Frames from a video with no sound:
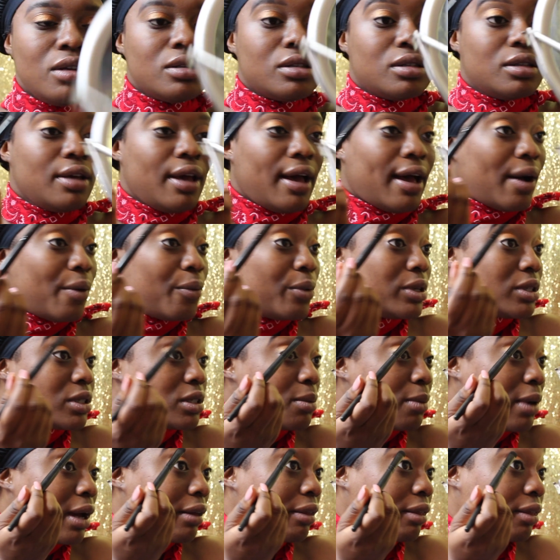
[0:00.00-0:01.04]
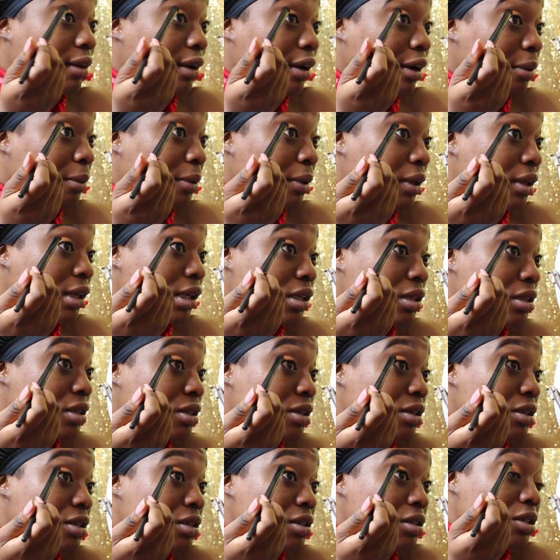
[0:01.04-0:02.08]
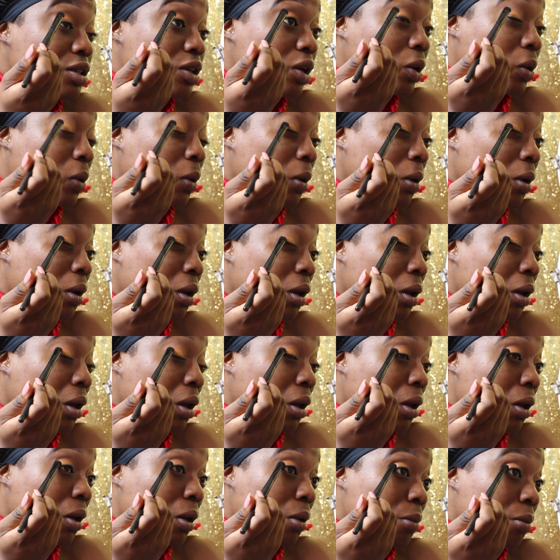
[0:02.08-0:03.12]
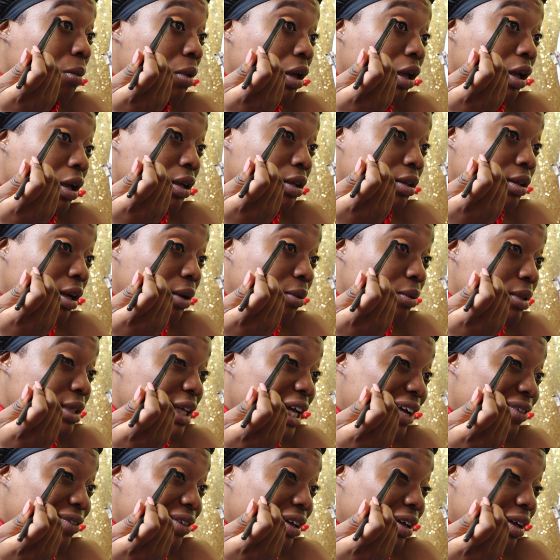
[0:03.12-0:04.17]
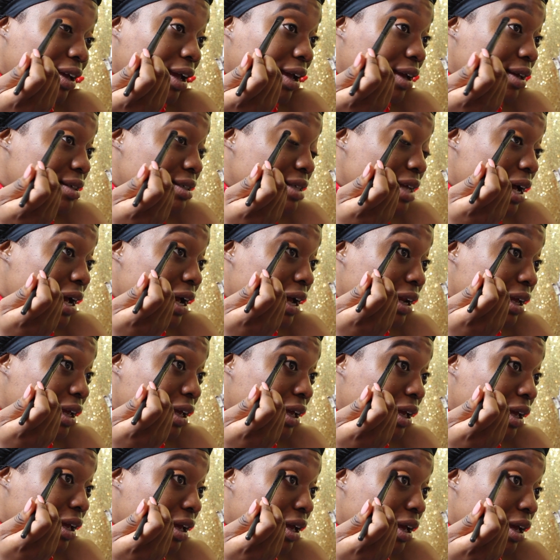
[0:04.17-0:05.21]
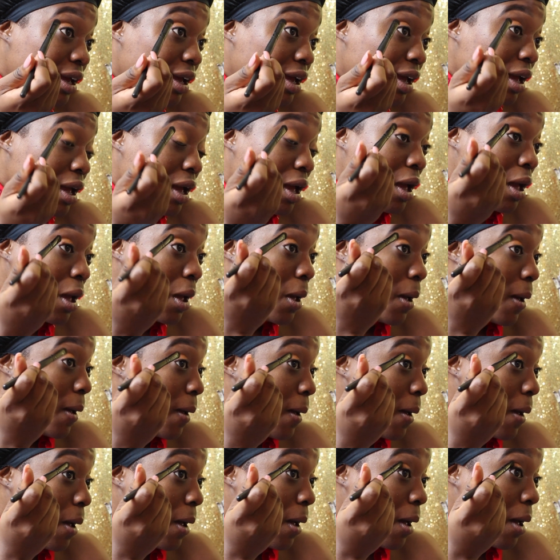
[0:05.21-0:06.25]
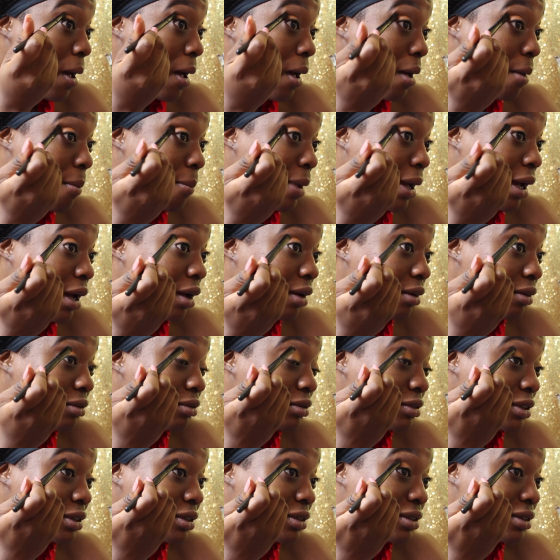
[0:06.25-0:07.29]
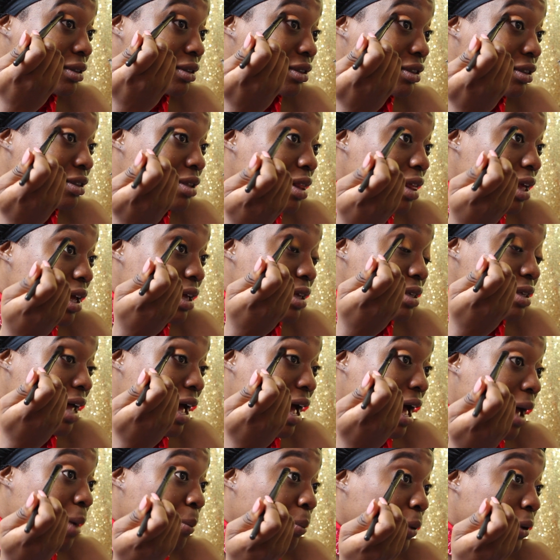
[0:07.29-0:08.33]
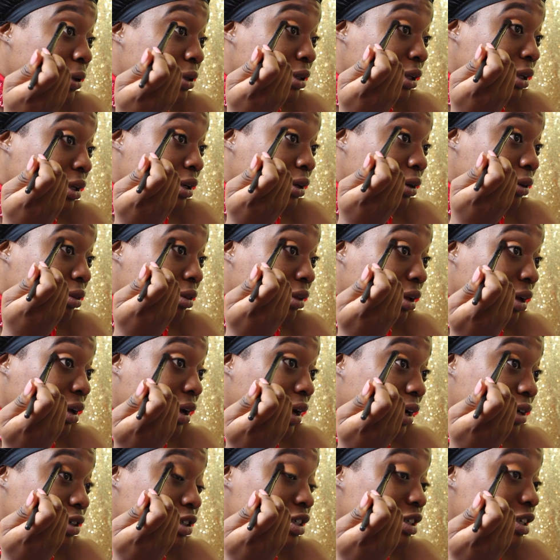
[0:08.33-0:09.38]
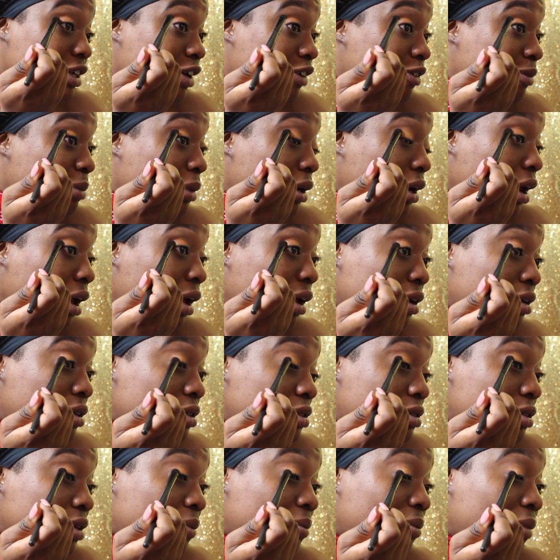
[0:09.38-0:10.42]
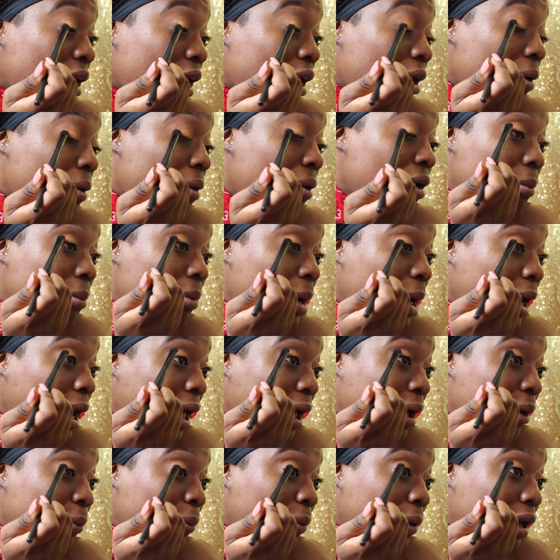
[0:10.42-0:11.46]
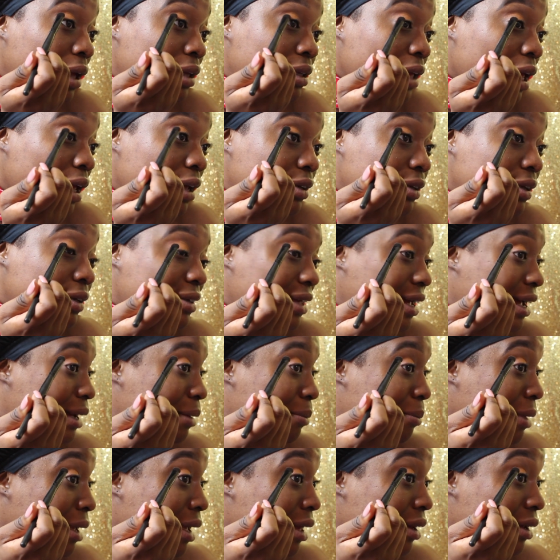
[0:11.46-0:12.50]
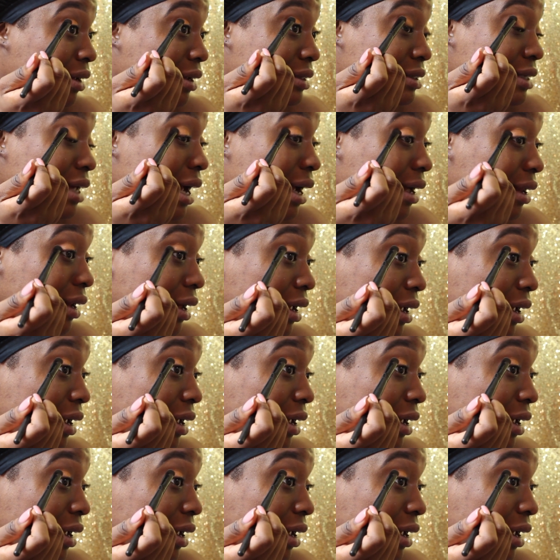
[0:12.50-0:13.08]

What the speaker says: So yeah, I went to my therapist, just, you know, because I was having anxiety about just things that I personally don't think I should have been anxious about, but I was anxious. I had a panic attack